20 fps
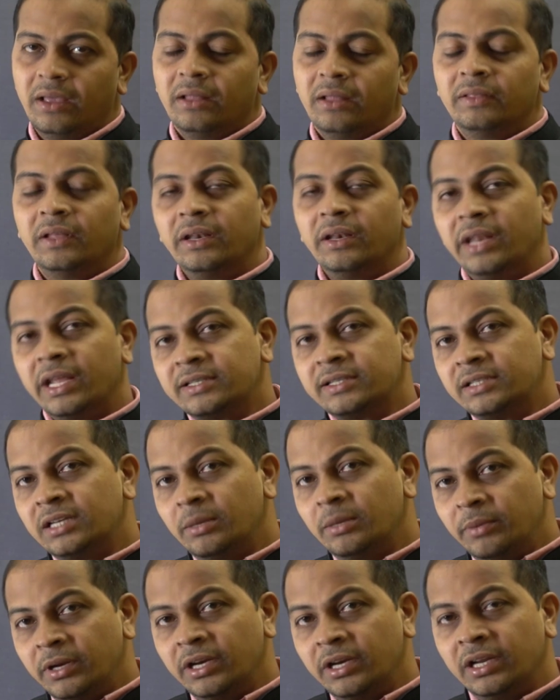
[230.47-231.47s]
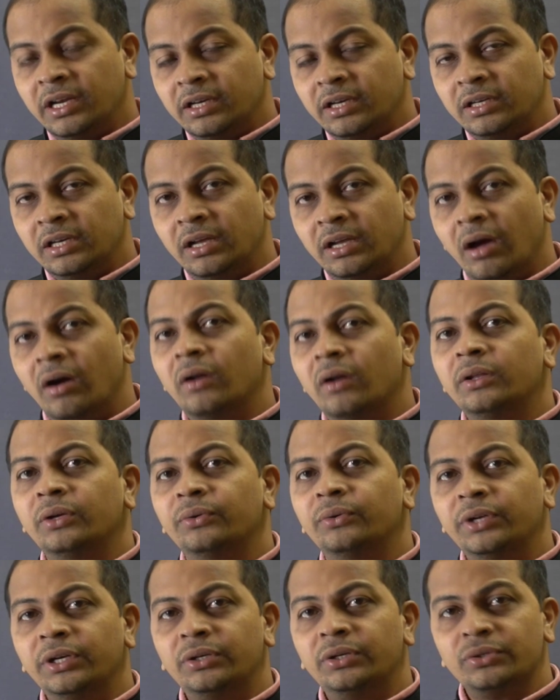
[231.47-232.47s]
The next, immediately all
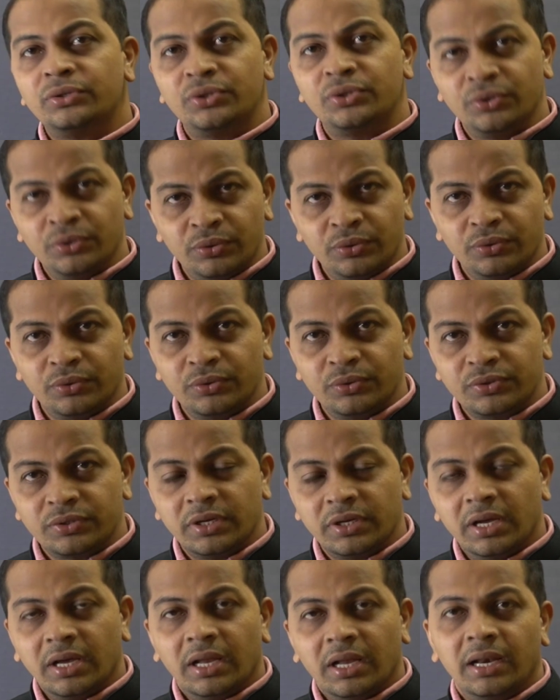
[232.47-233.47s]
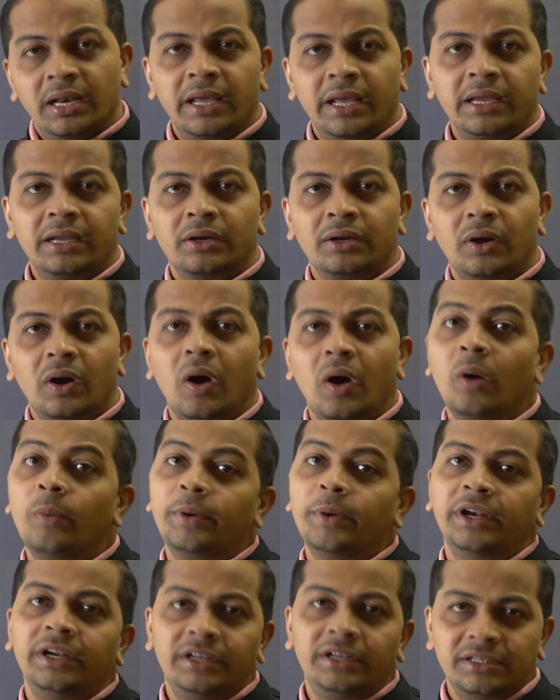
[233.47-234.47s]
you need to choose
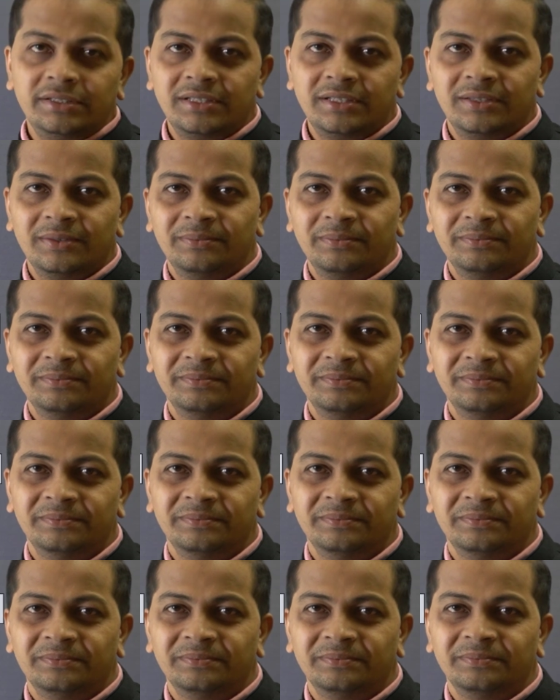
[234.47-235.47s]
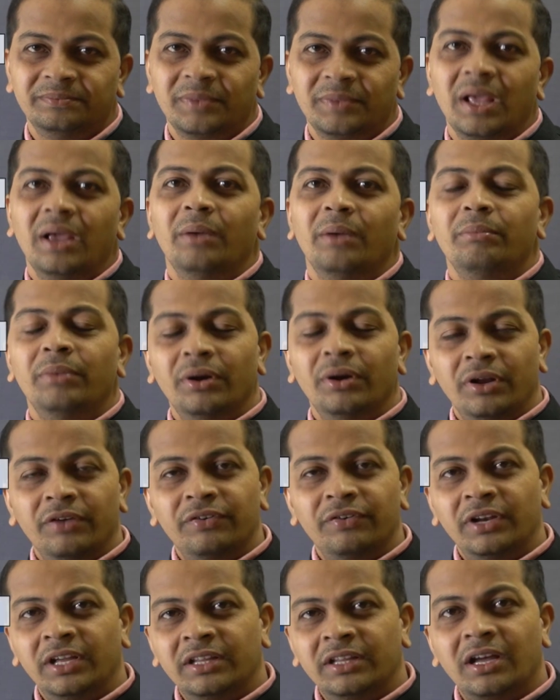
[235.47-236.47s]
operators.
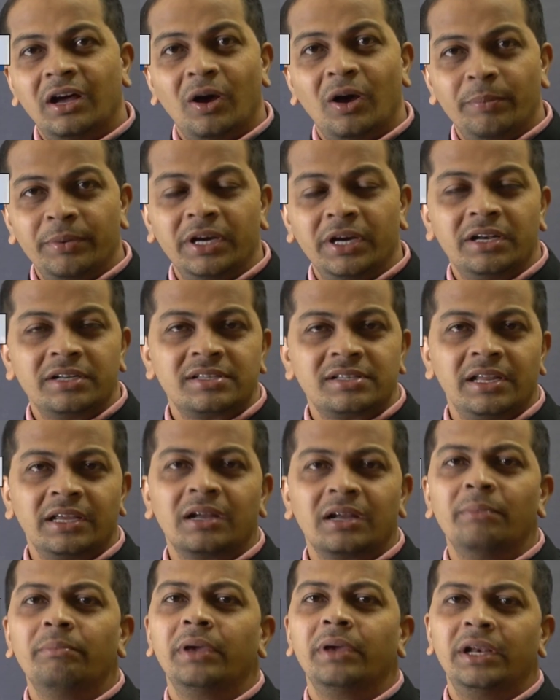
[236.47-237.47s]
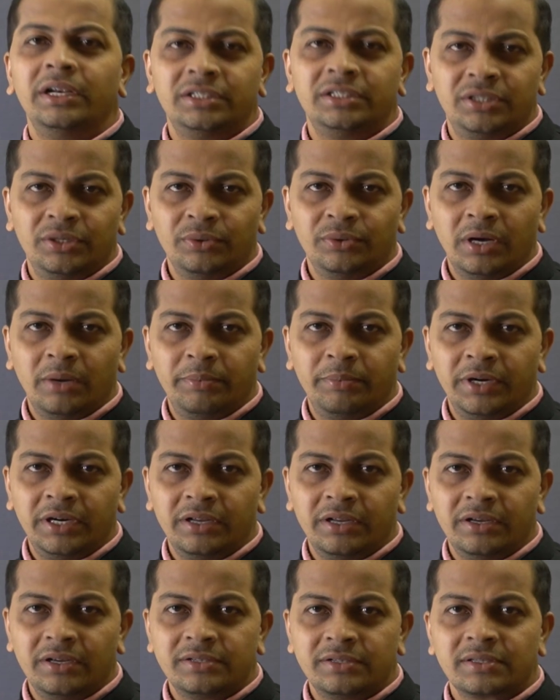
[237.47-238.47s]
Beautifully the operators like comparative
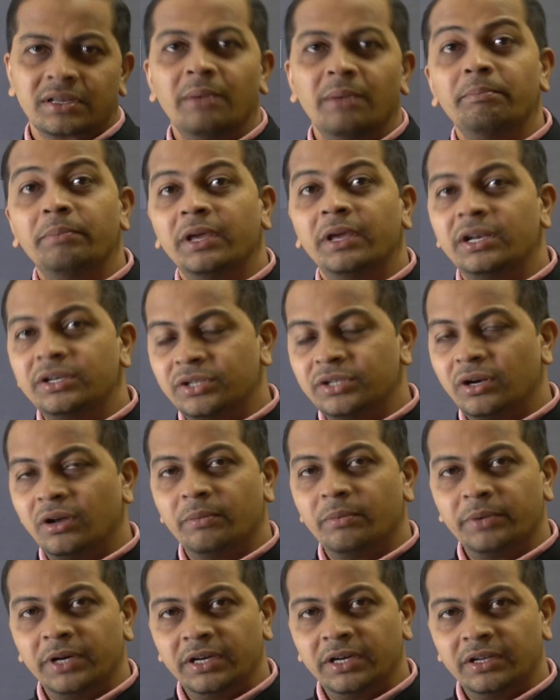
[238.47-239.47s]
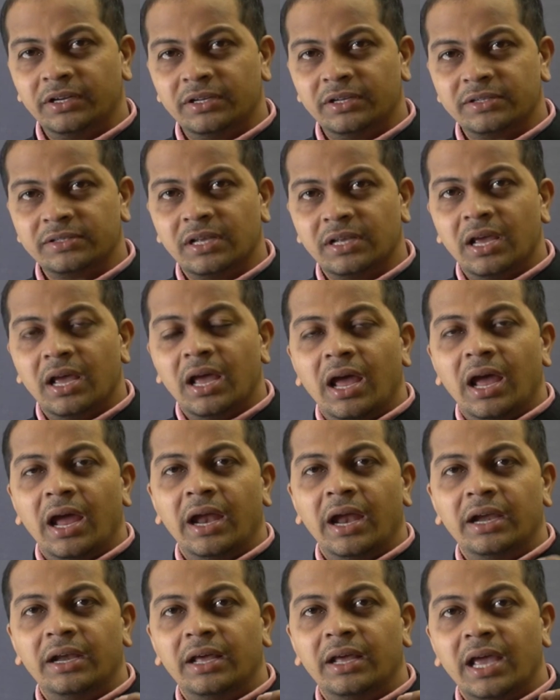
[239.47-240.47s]
operators, comparison operators,
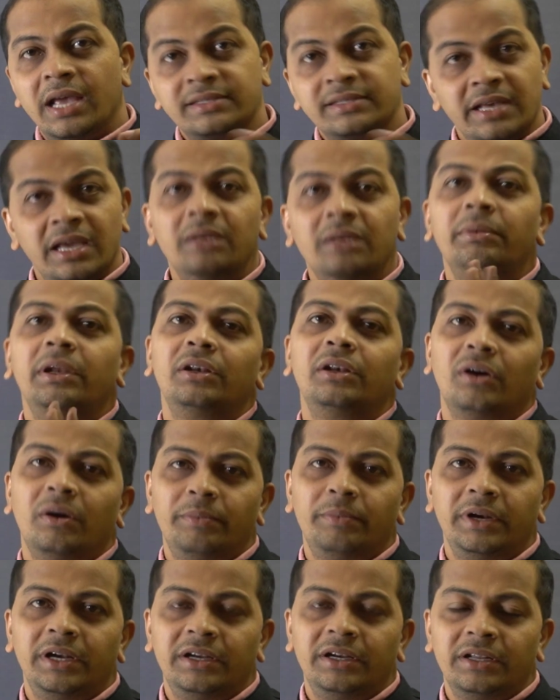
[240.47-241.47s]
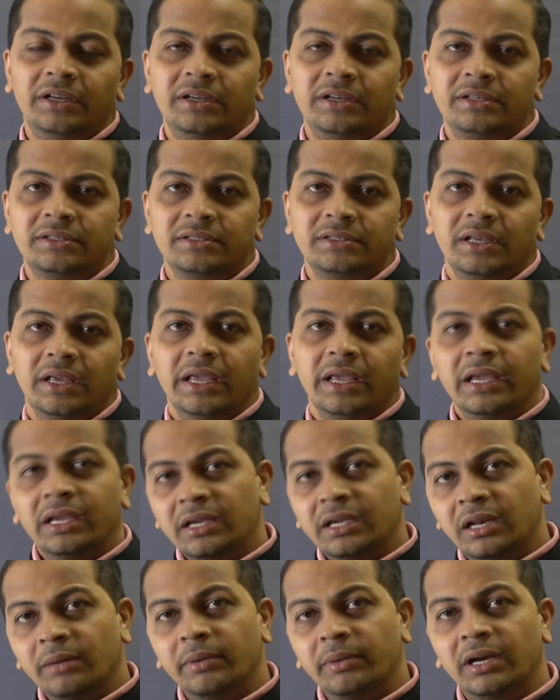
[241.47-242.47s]
and assignment operators,
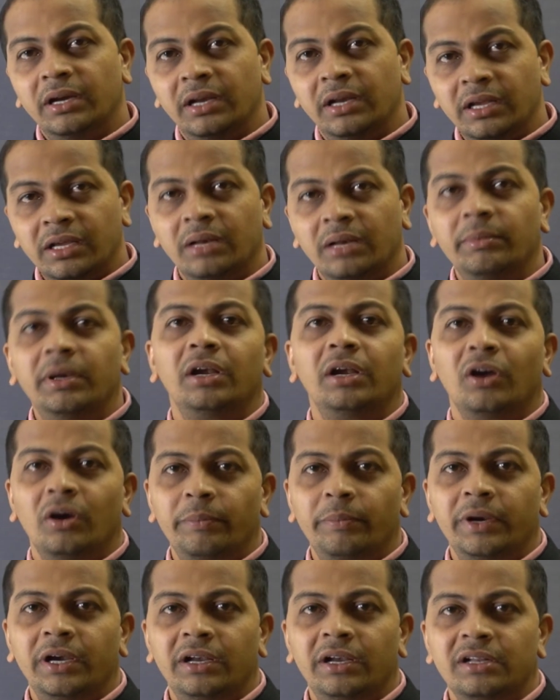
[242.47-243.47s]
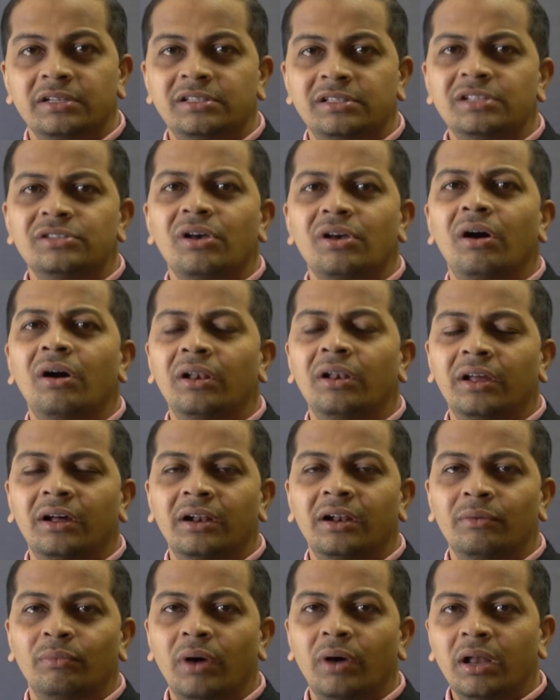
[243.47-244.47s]
increment, decrement operators. These all
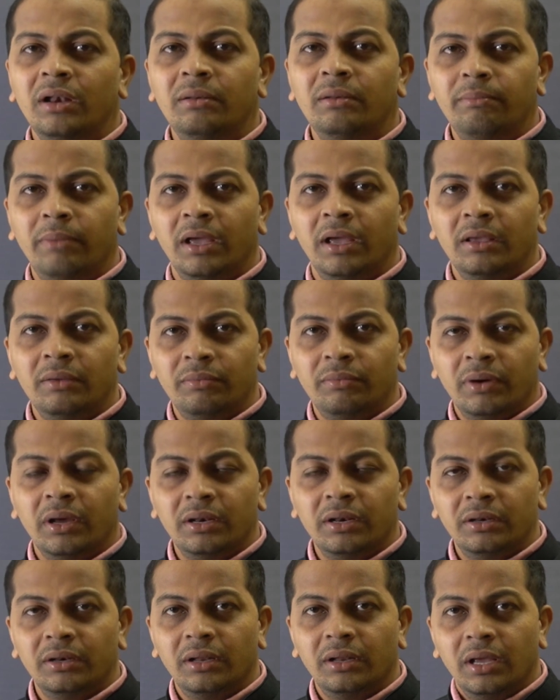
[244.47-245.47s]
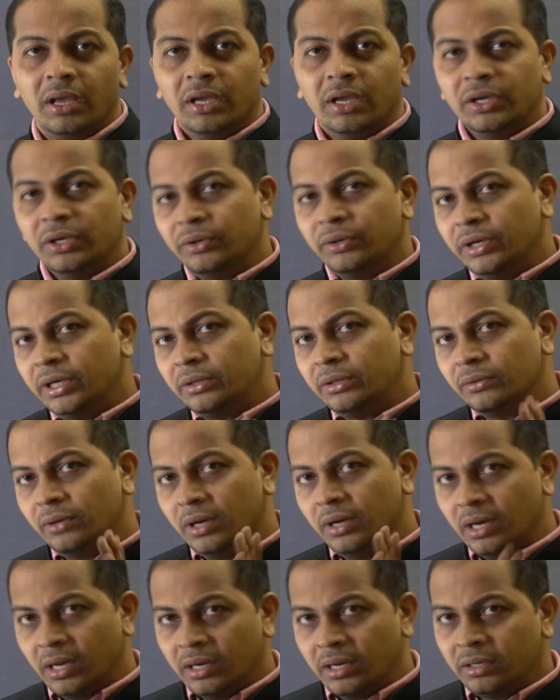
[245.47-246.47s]
are one by one. You need to
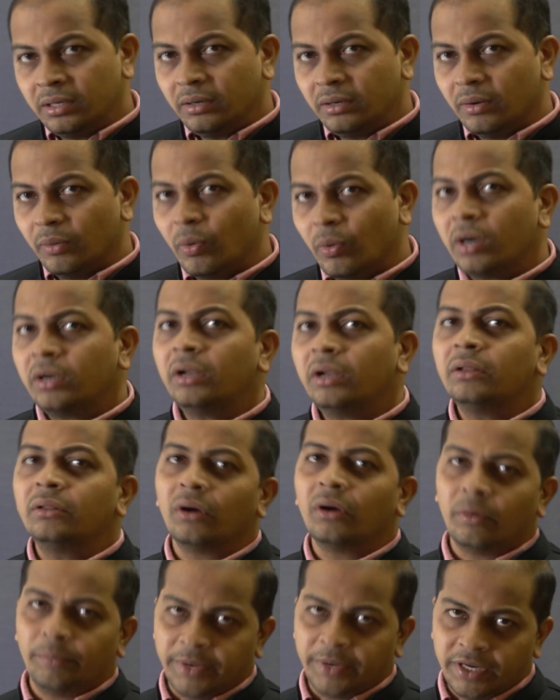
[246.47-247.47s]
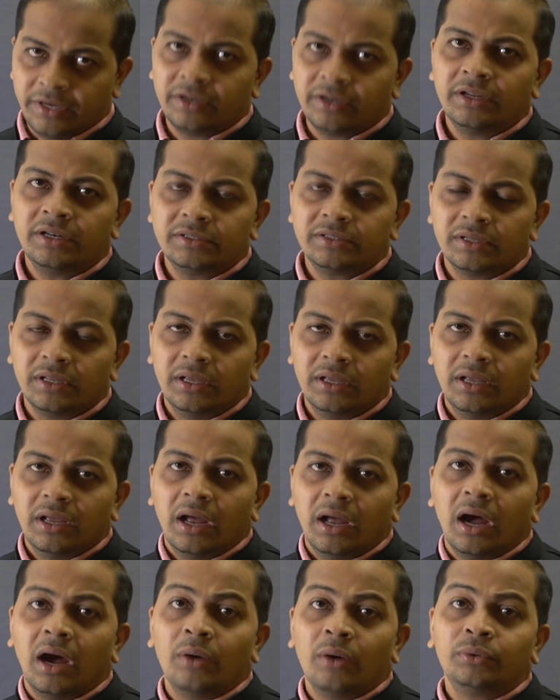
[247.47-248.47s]
learn what are the operators,
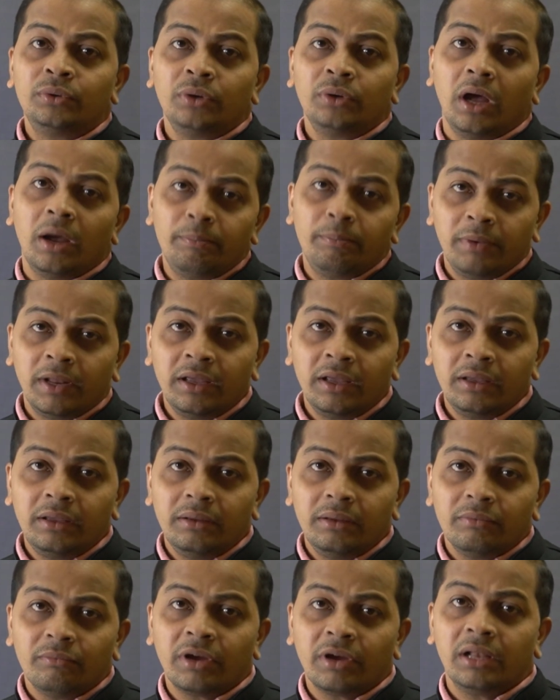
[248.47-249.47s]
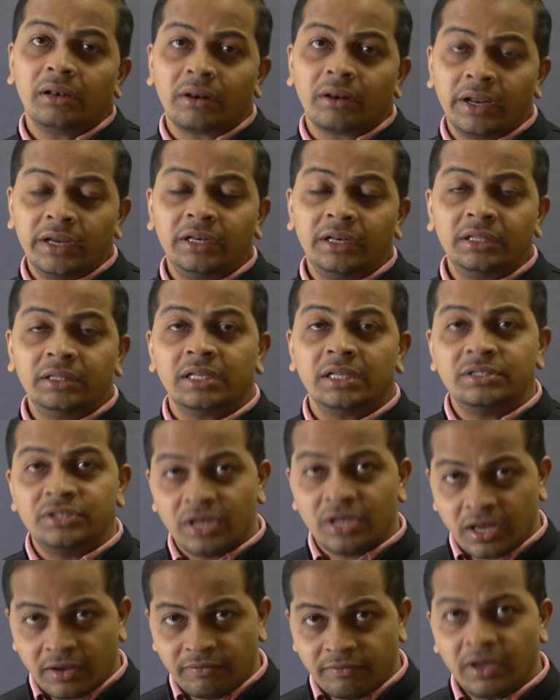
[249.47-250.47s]
how to apply while writing the
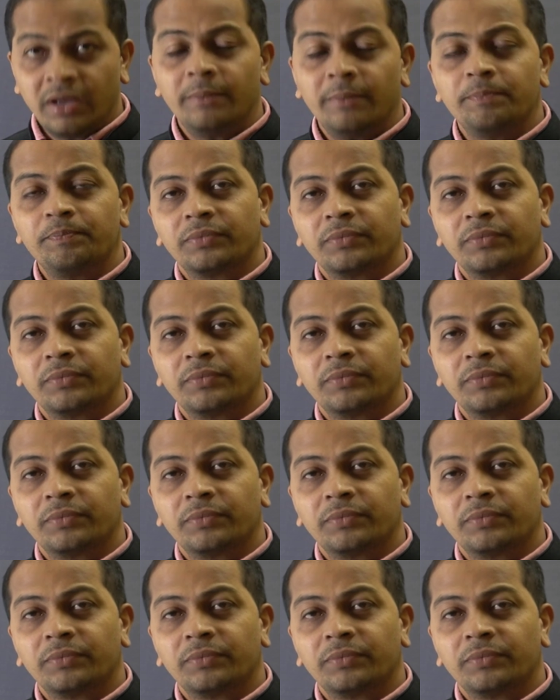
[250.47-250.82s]
Java,